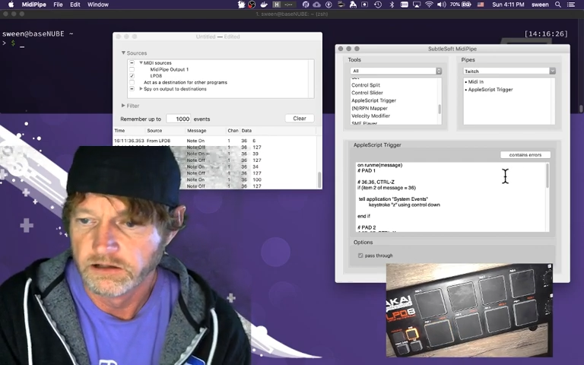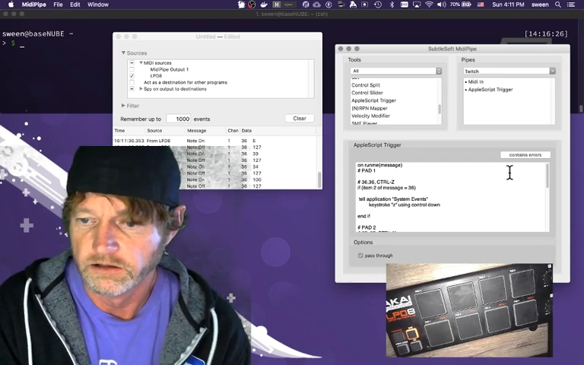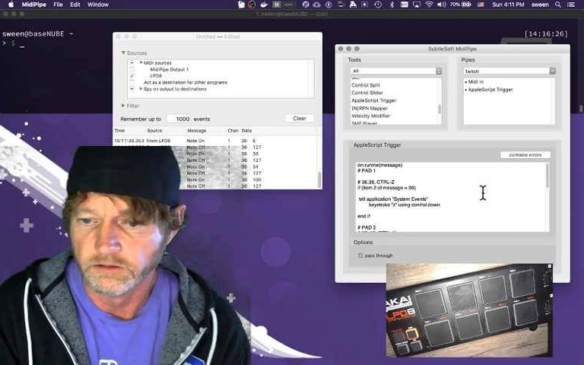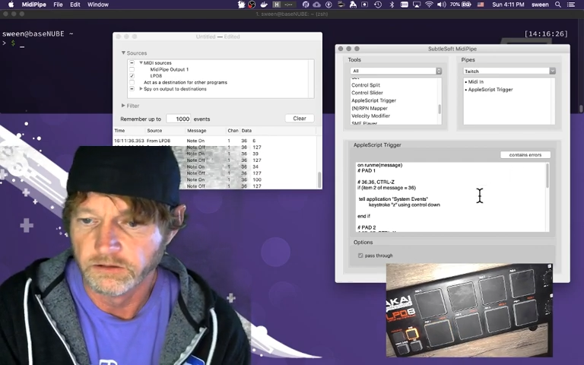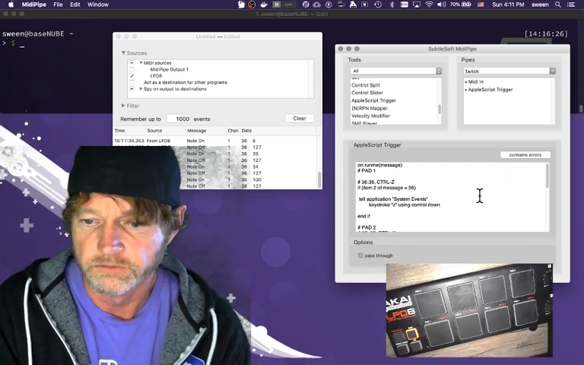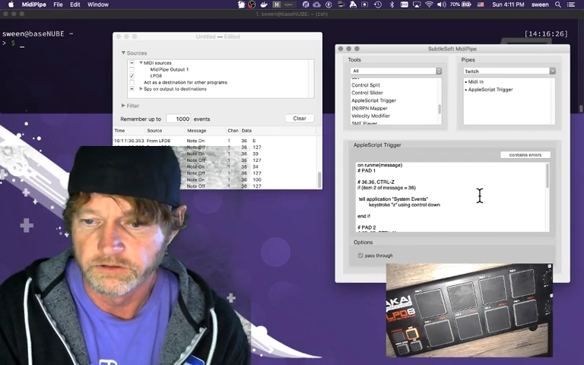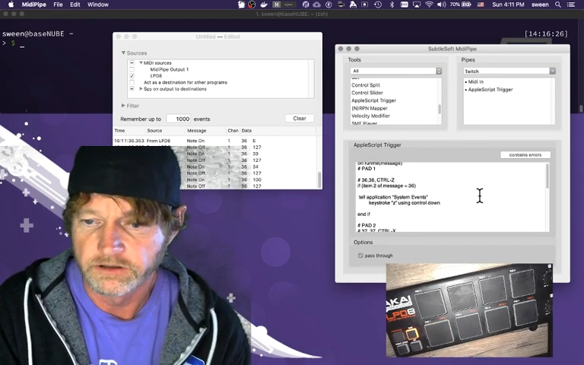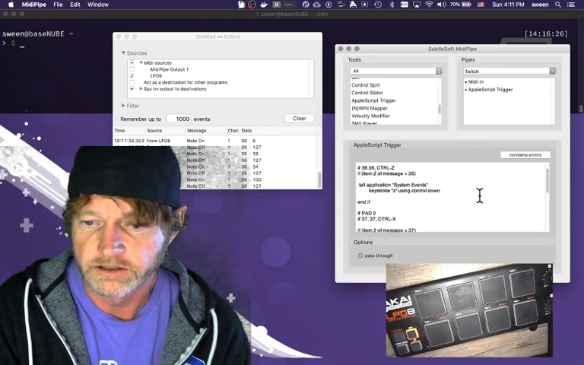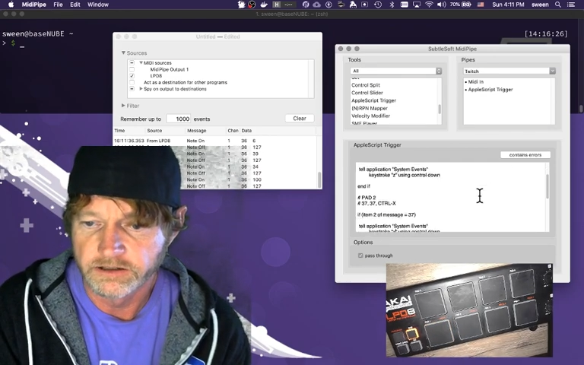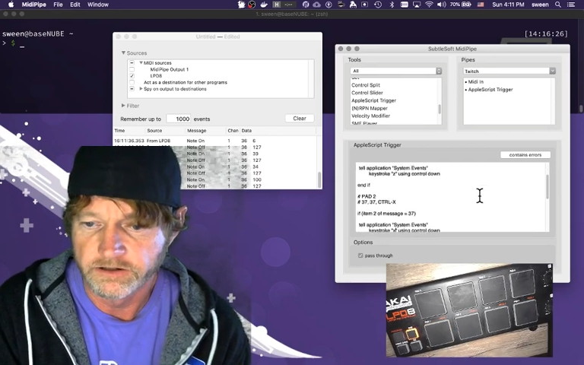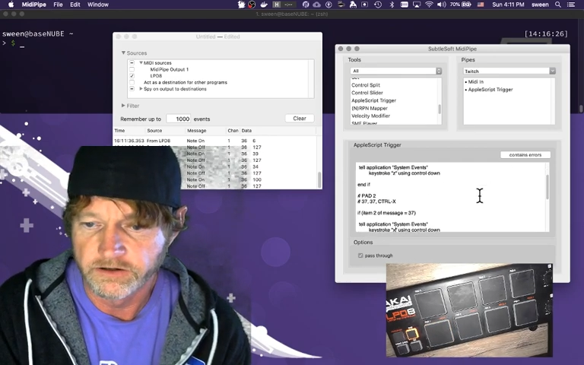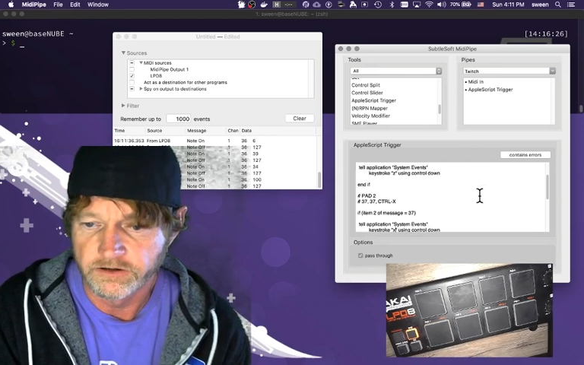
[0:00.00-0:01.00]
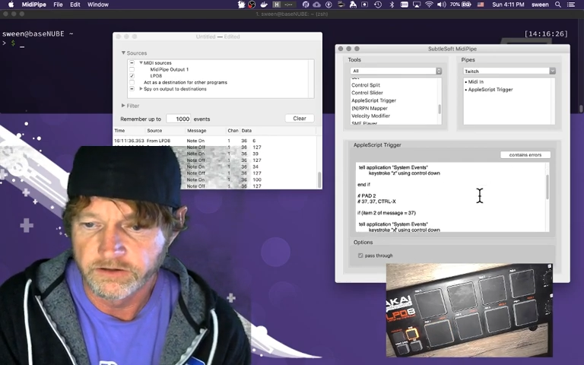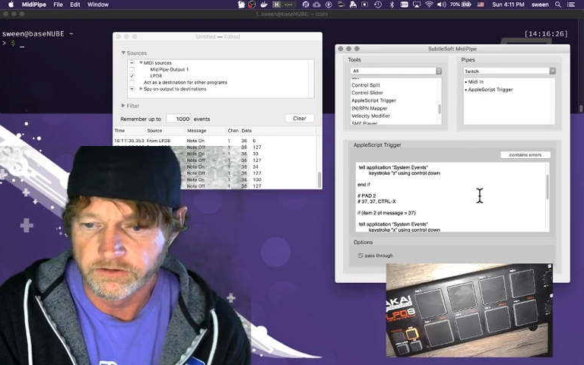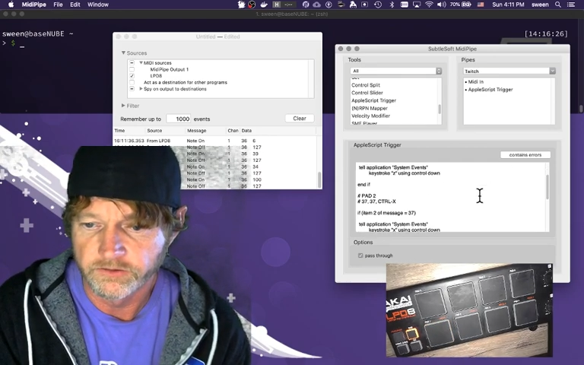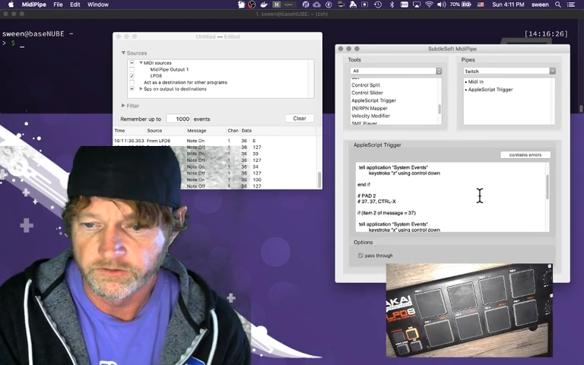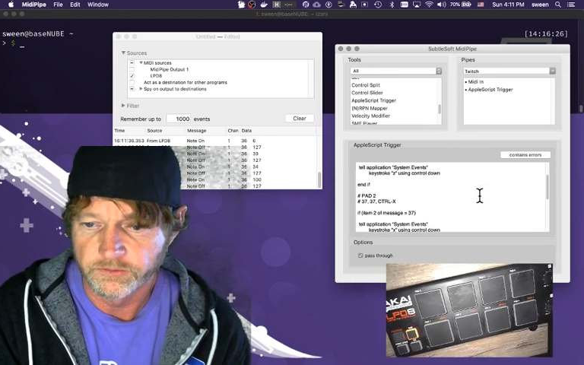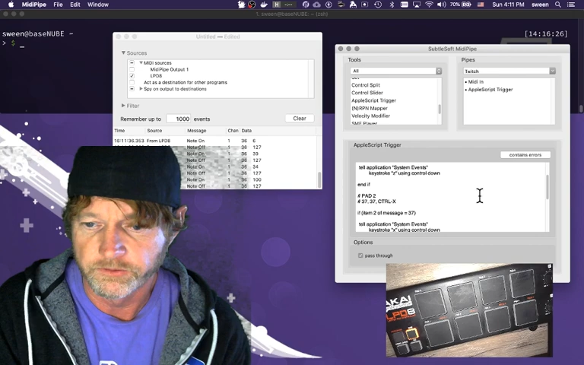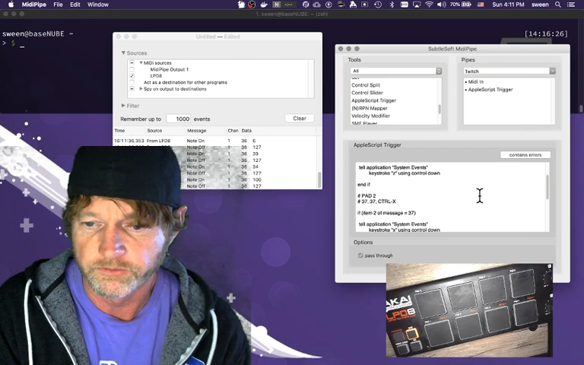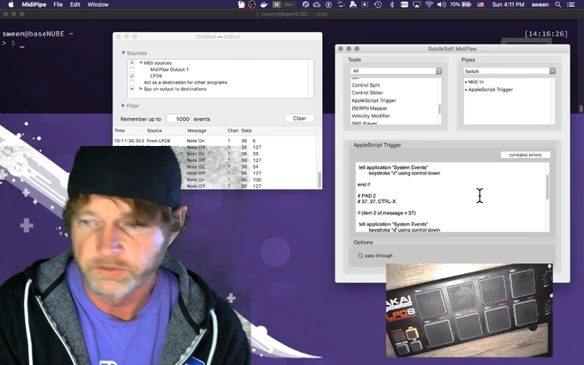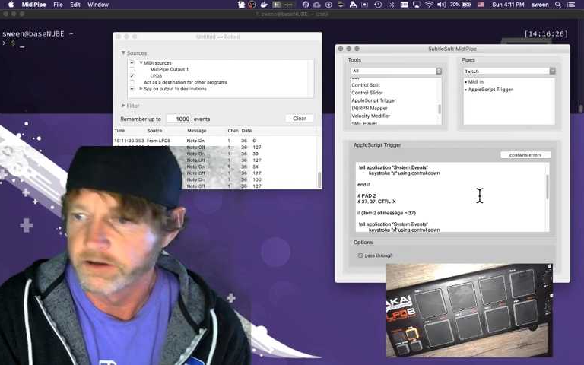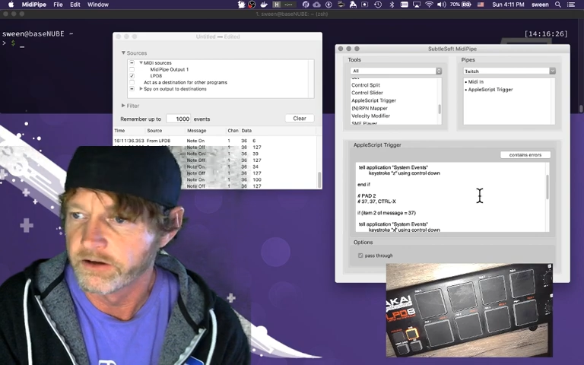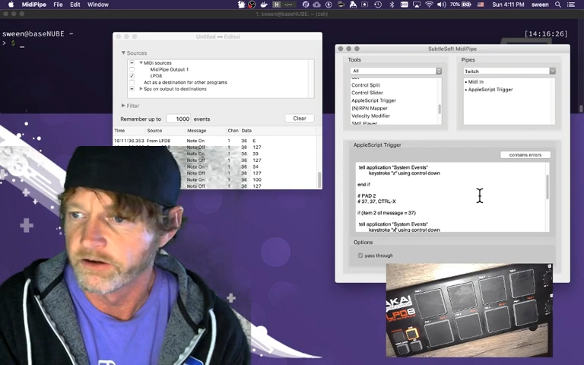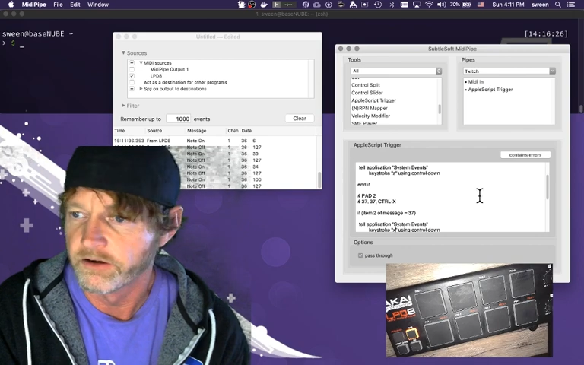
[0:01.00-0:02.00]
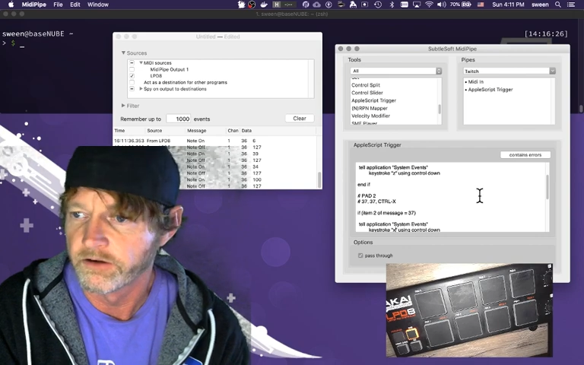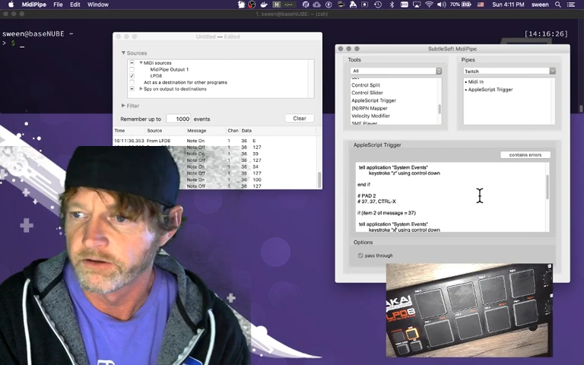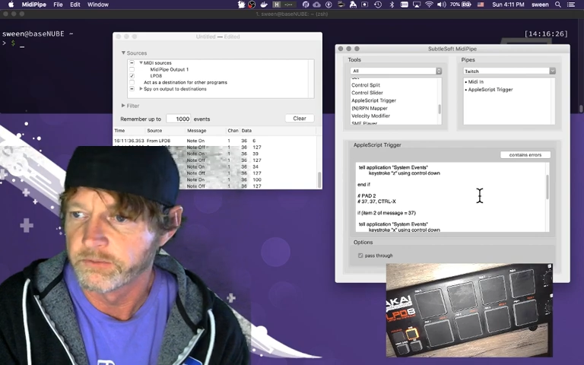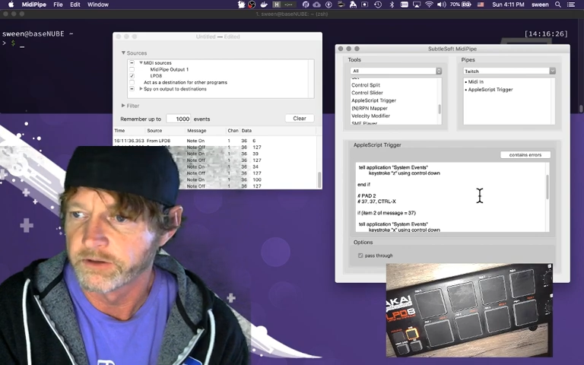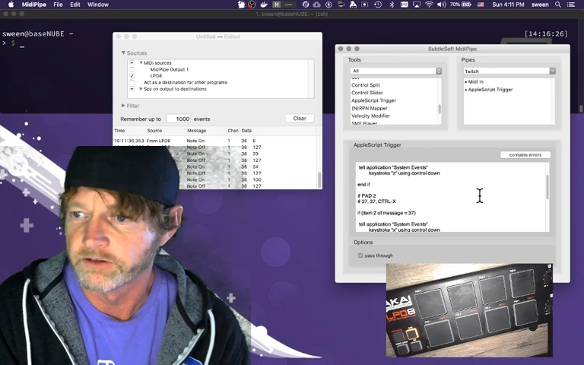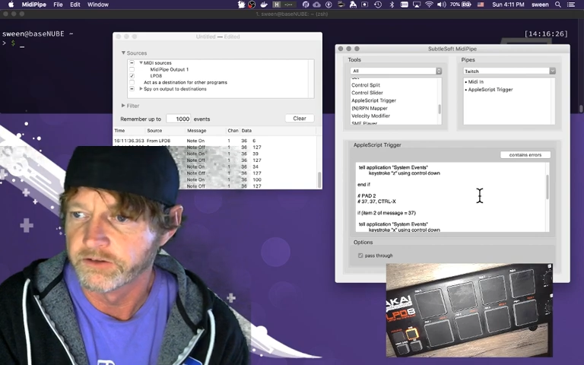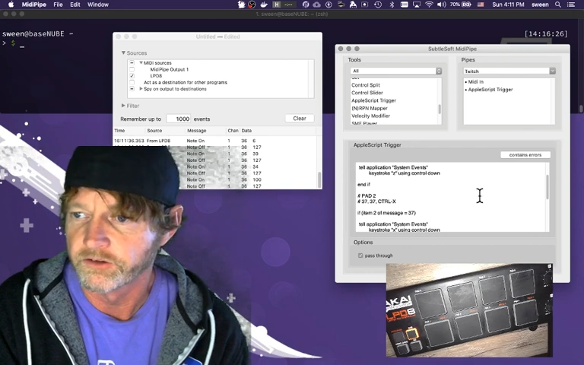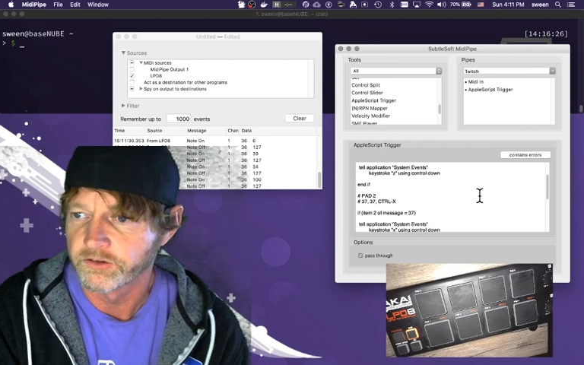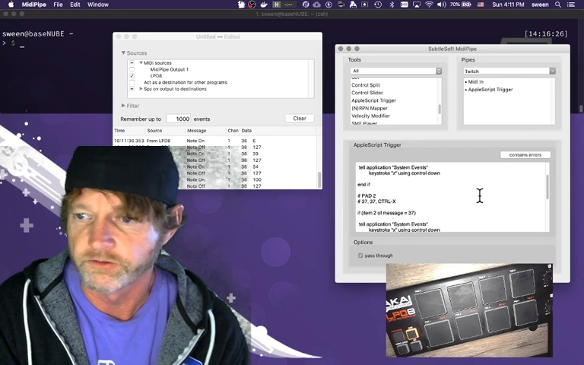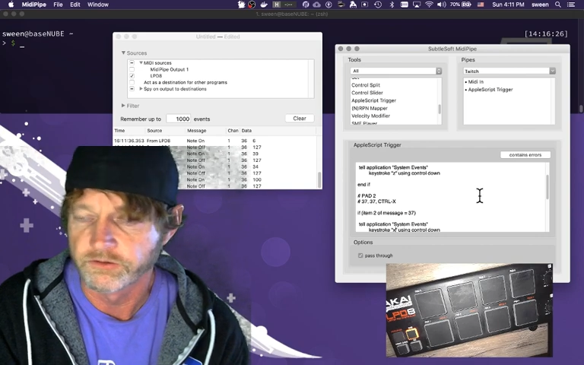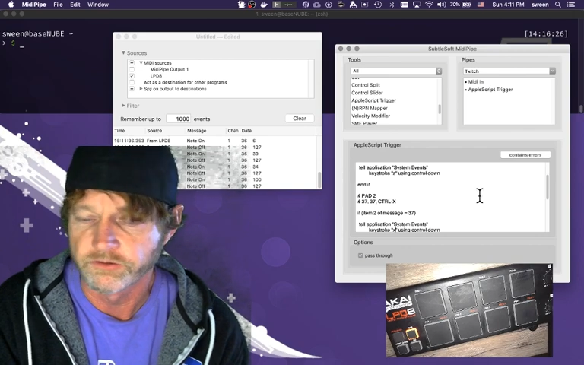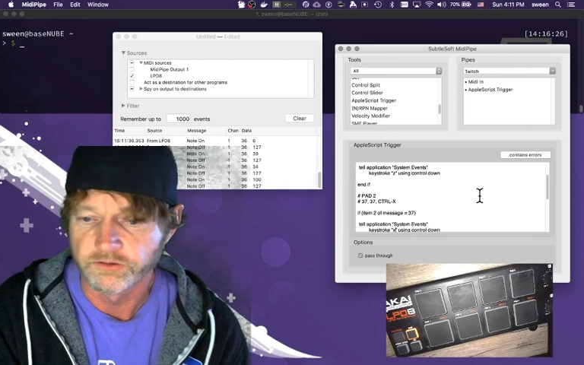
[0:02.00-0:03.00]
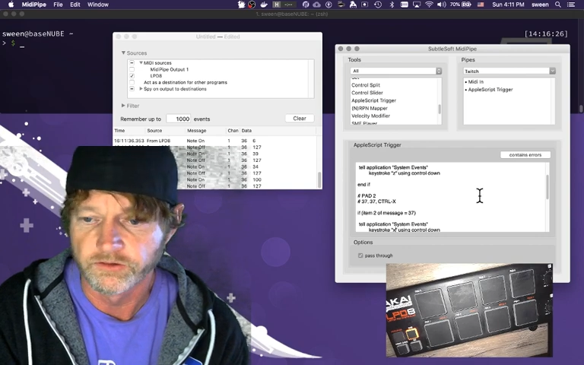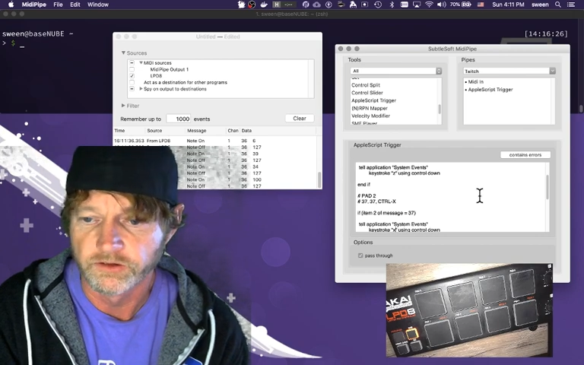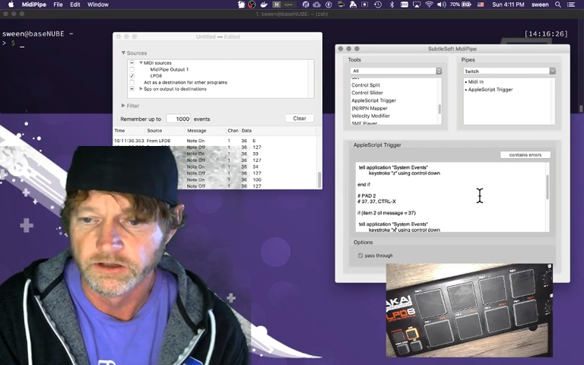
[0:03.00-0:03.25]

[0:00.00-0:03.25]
Oh, I got an error. So what's my error in my conditional?